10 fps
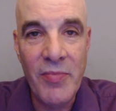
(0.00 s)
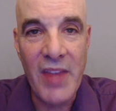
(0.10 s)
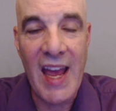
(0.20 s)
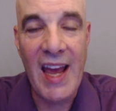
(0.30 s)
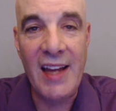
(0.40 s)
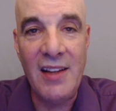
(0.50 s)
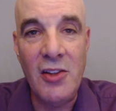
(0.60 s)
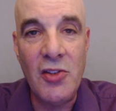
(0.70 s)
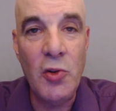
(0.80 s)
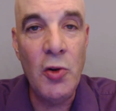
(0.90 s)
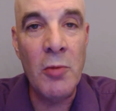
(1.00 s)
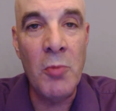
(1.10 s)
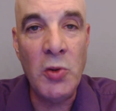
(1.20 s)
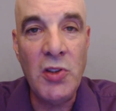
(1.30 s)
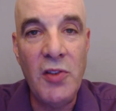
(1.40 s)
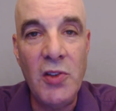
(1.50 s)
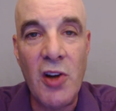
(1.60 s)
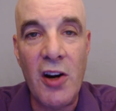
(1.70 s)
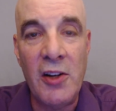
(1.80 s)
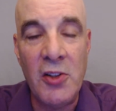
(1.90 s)
And the sooner most of you
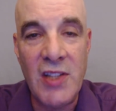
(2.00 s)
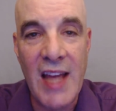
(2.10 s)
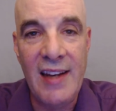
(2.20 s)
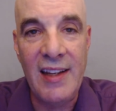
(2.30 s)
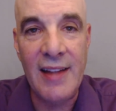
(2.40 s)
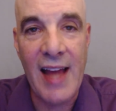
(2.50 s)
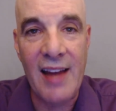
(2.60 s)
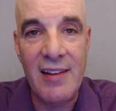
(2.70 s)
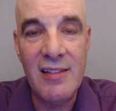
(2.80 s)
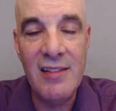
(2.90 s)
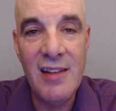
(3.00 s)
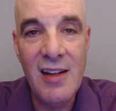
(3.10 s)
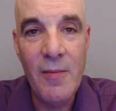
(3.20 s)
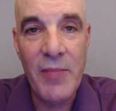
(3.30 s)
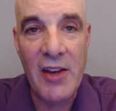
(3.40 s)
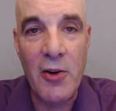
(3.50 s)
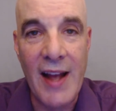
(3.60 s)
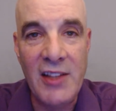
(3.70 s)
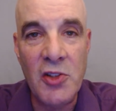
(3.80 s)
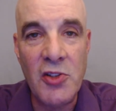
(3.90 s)
start understanding that your
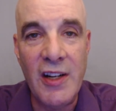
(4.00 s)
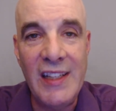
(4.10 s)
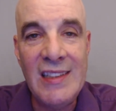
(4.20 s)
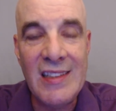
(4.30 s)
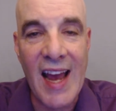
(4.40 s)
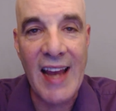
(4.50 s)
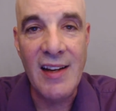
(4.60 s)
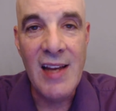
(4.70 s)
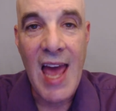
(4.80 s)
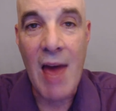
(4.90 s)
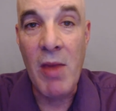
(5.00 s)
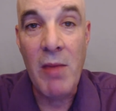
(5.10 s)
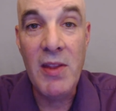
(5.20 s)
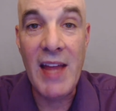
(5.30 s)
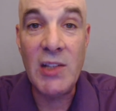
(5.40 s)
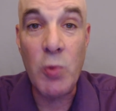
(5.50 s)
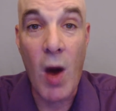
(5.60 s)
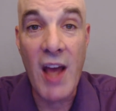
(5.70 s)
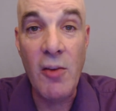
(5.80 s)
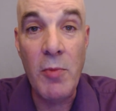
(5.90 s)
answers are inside, and maybe that's
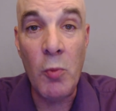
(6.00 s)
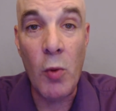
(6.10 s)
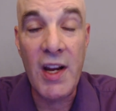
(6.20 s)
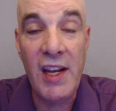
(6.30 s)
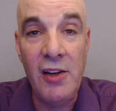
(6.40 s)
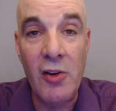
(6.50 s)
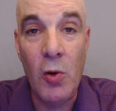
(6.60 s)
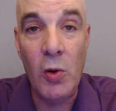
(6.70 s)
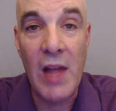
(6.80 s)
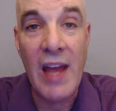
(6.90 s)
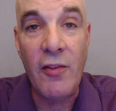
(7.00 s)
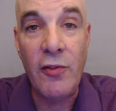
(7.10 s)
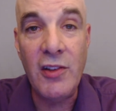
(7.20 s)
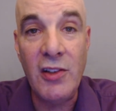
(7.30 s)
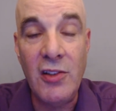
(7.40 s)
why you've been working your whole life to